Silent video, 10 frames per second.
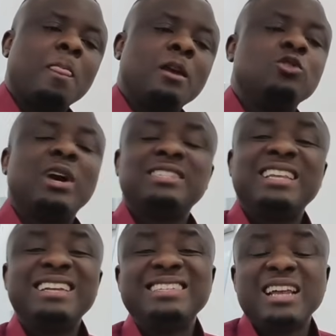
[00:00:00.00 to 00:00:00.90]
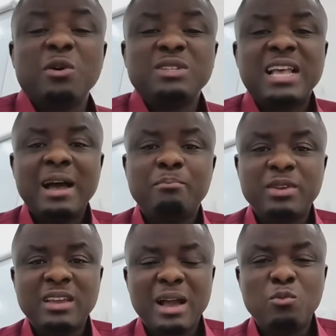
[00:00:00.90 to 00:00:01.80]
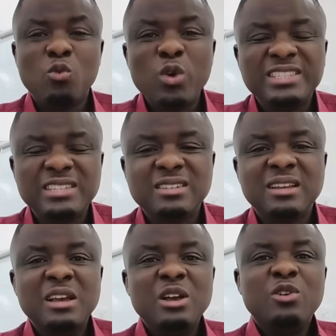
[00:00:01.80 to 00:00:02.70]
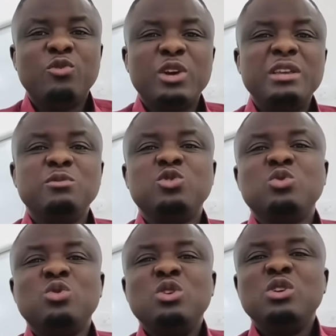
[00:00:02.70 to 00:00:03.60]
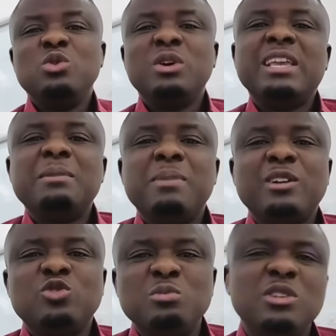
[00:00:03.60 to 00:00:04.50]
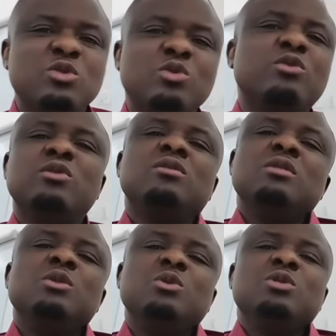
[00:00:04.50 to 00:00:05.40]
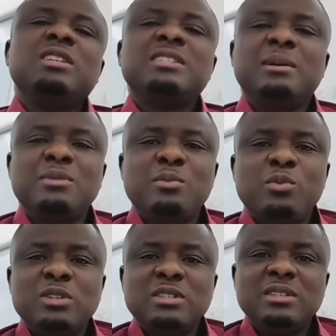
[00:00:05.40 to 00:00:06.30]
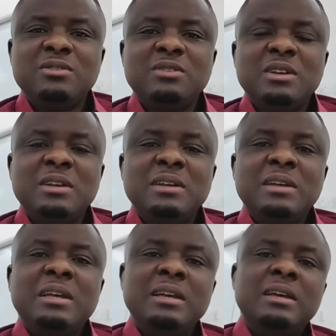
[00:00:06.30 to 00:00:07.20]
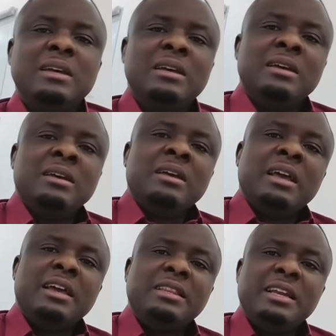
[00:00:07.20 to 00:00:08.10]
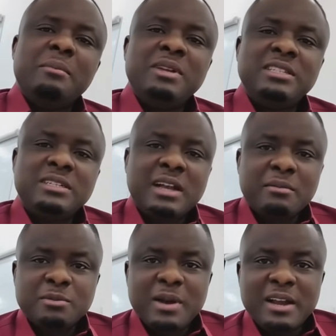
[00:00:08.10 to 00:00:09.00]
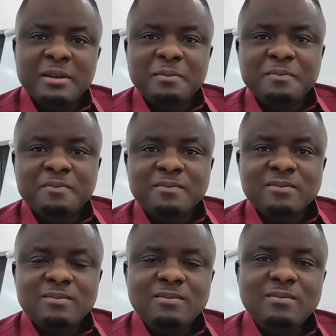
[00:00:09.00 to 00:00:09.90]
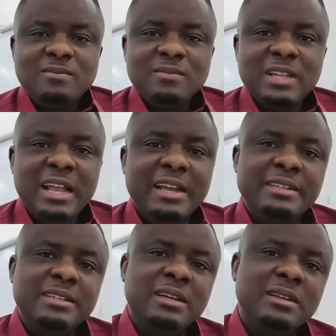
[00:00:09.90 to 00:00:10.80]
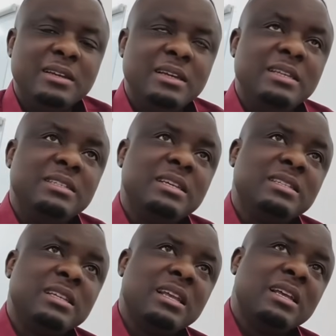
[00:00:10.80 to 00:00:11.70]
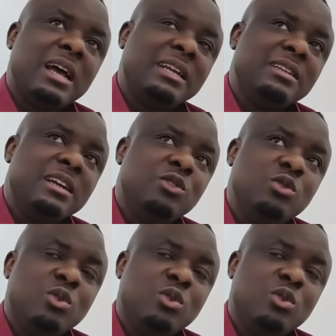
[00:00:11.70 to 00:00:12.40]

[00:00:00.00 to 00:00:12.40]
So I said this and I was happy. I'm waiting for him to, get back to me to say something positive. And then a message comes back and he says, "Adnan,